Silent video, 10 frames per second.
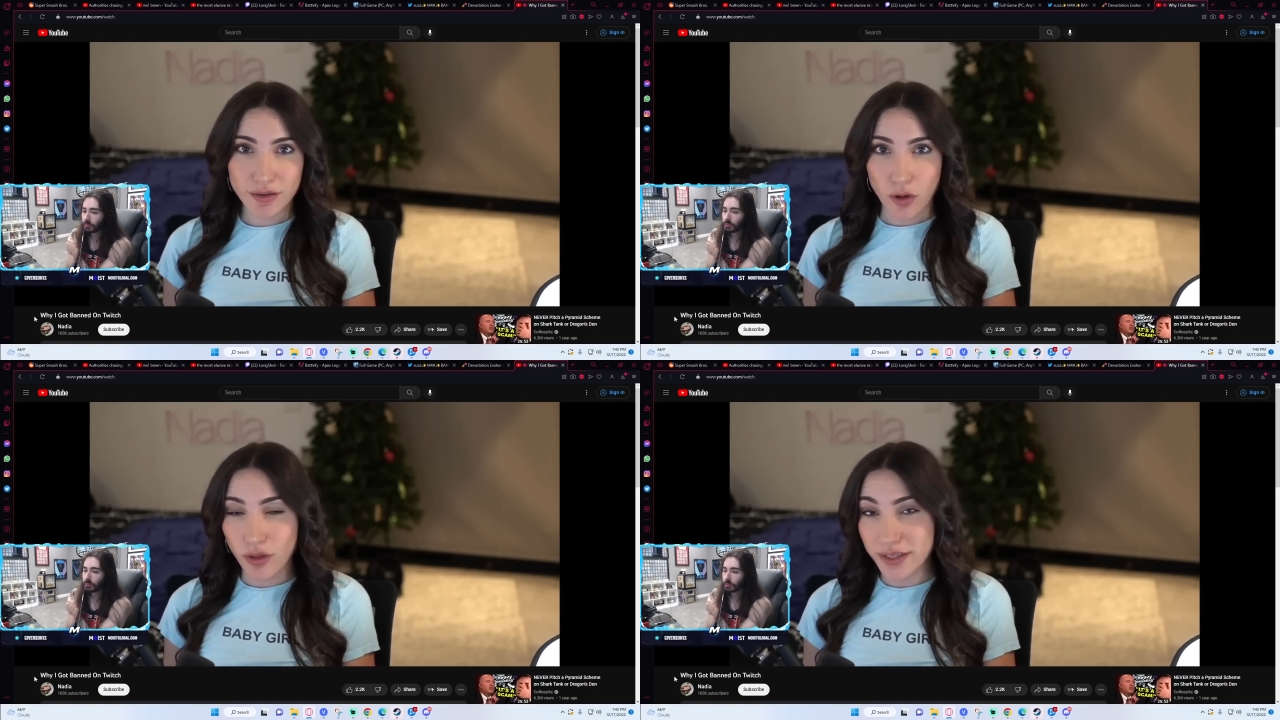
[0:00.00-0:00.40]

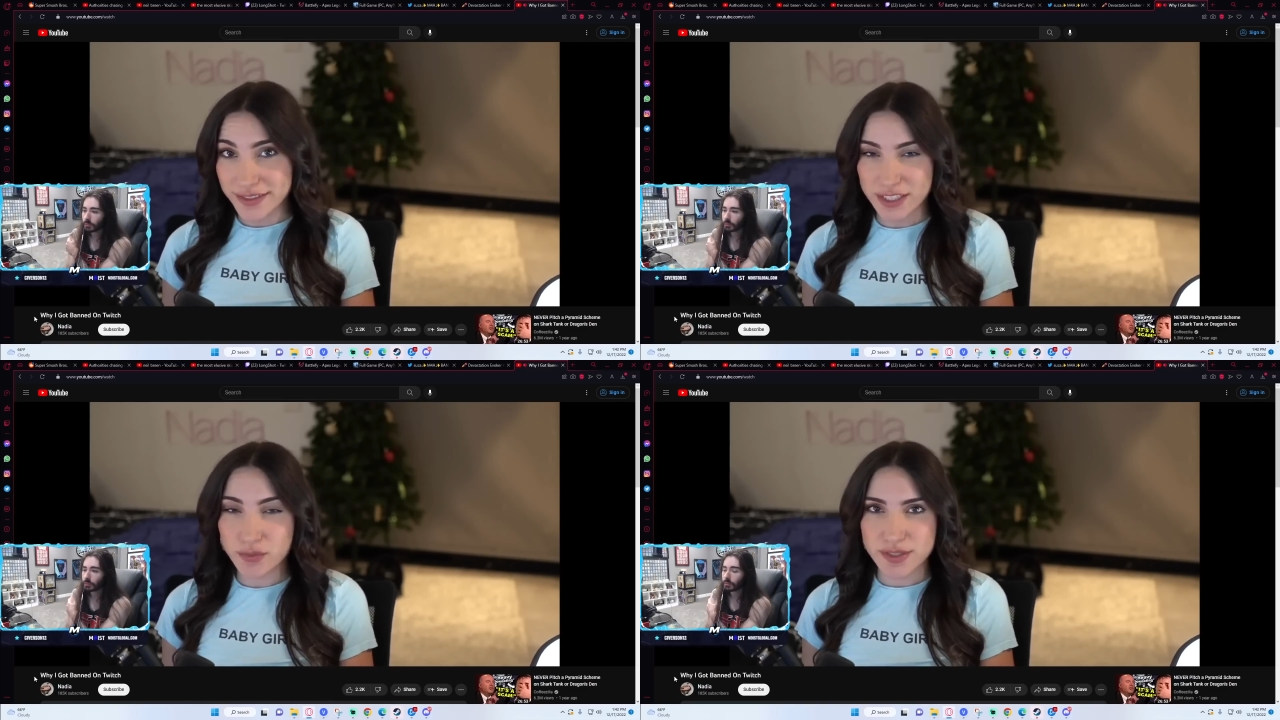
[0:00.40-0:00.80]
all I
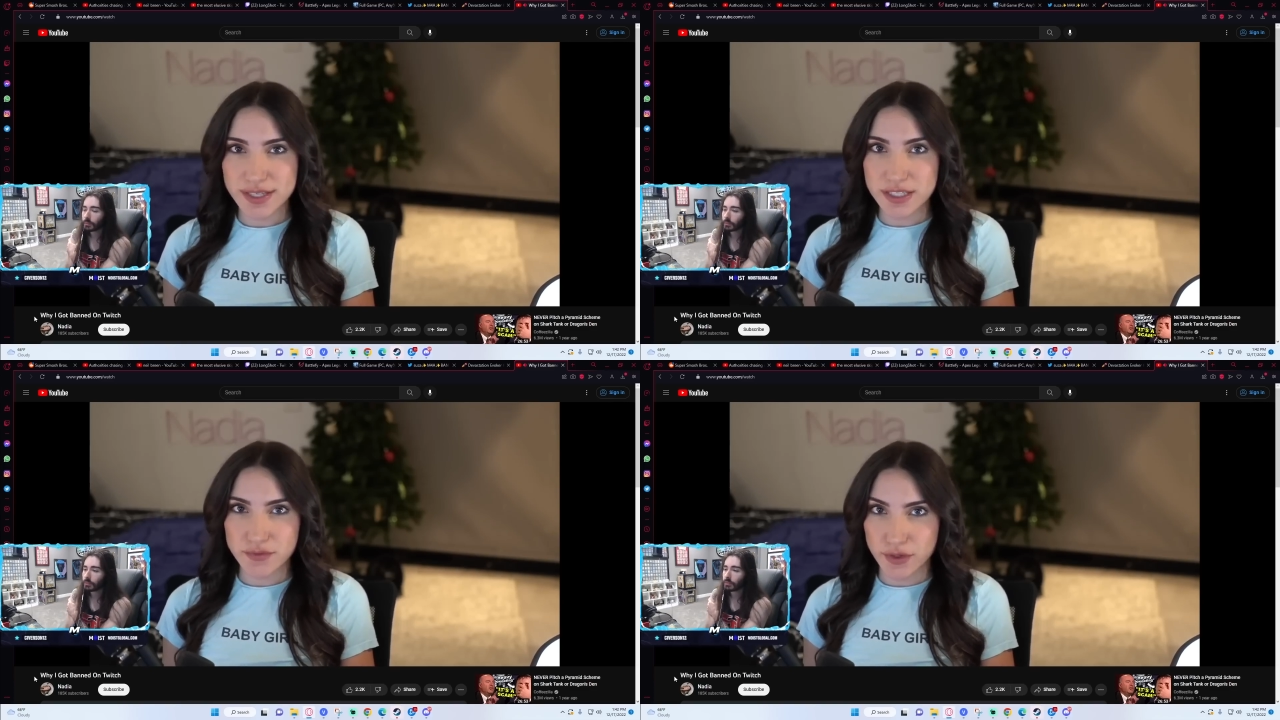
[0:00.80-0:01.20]
did was
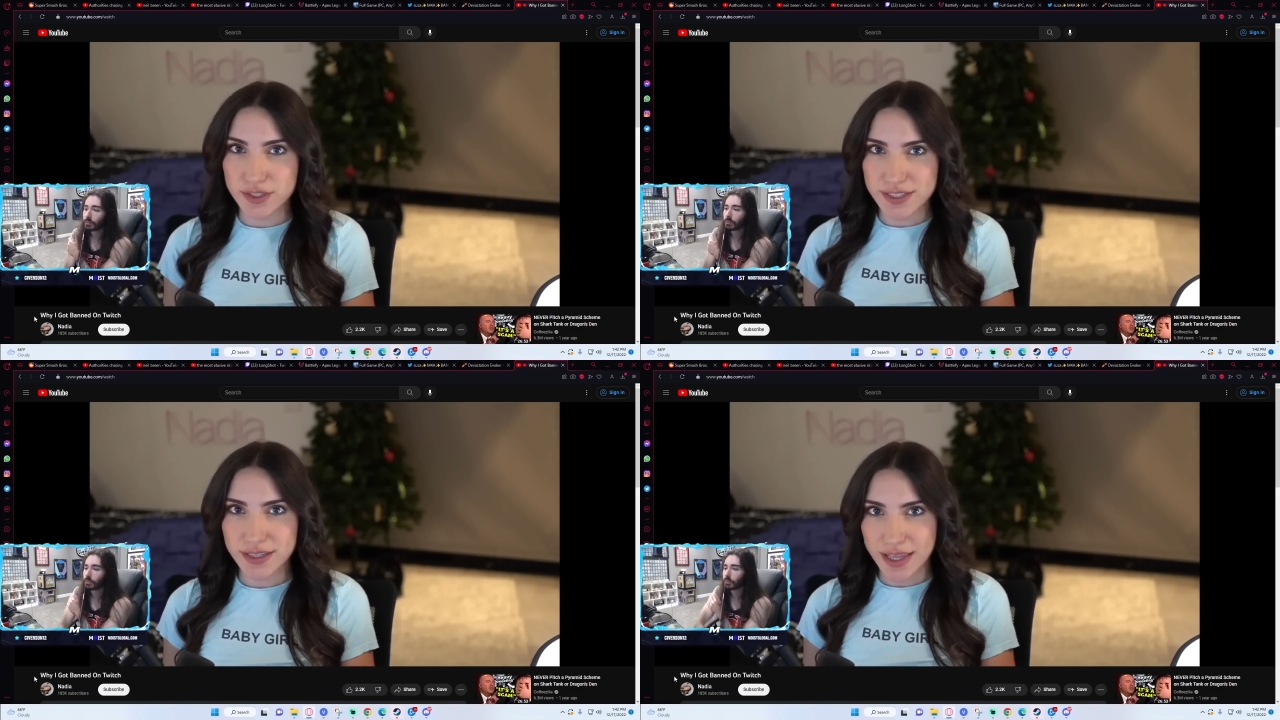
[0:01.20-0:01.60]
say his
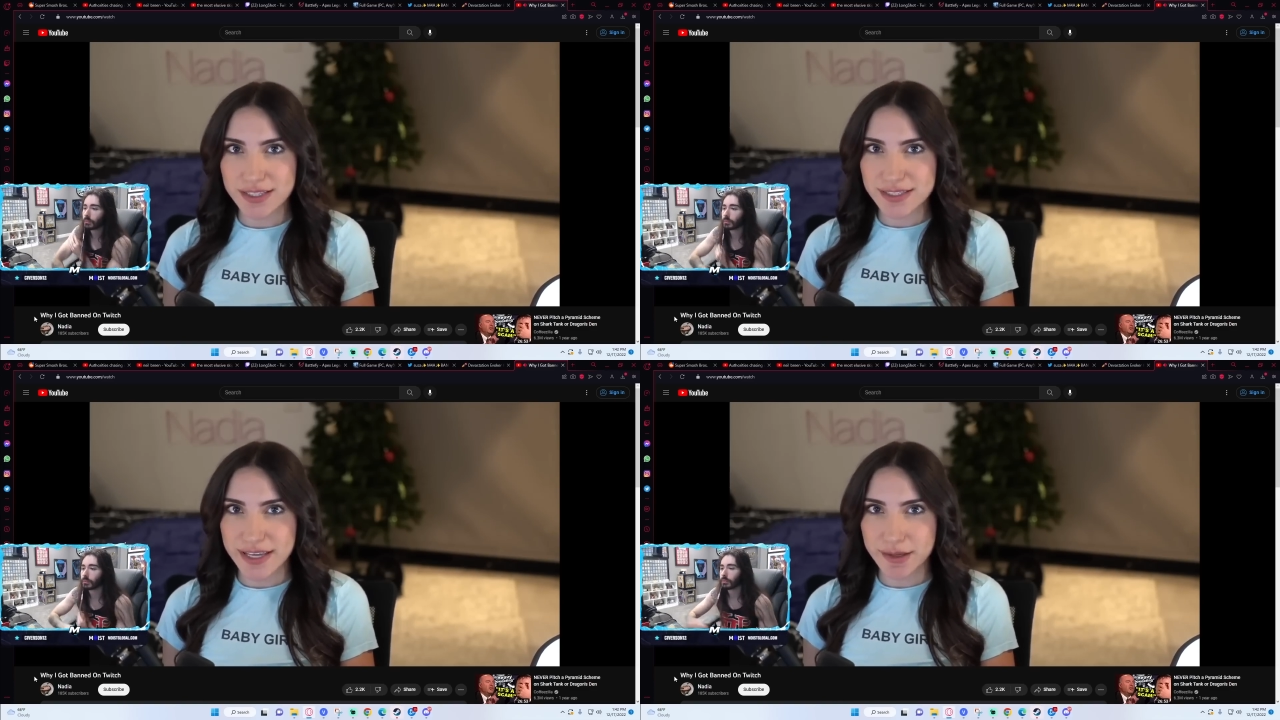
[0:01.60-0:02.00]
first and
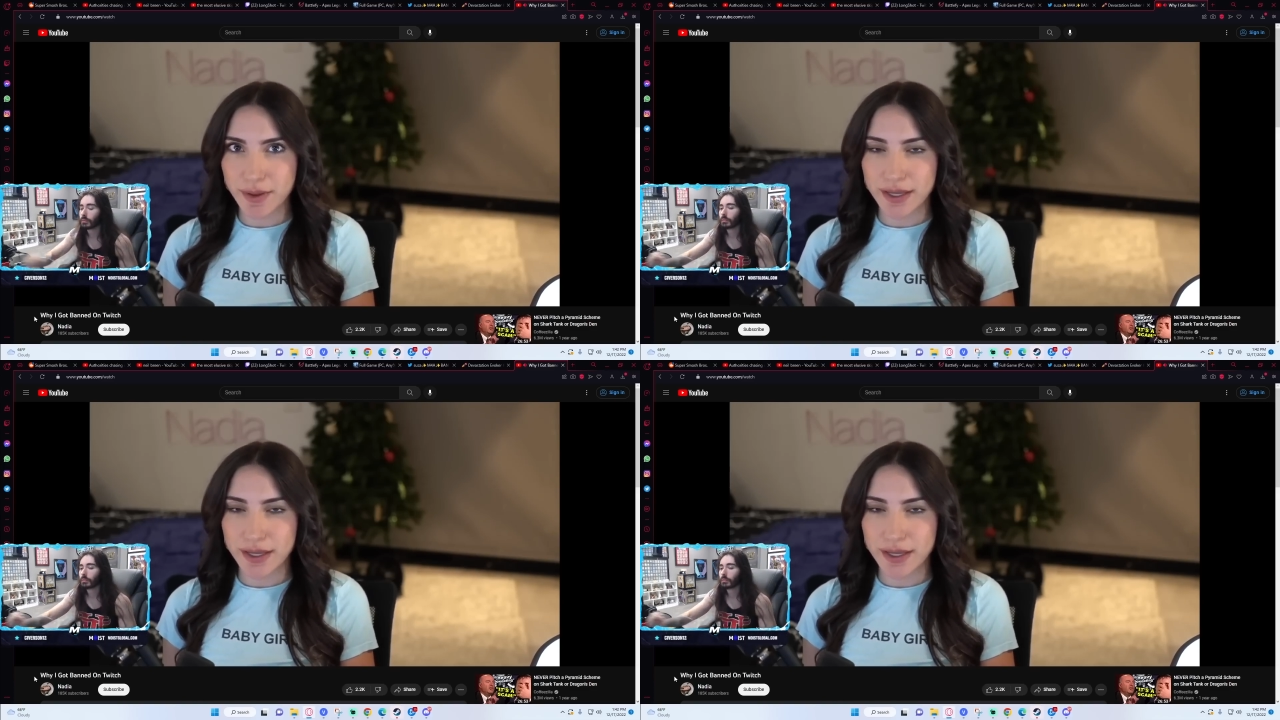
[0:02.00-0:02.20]
last name.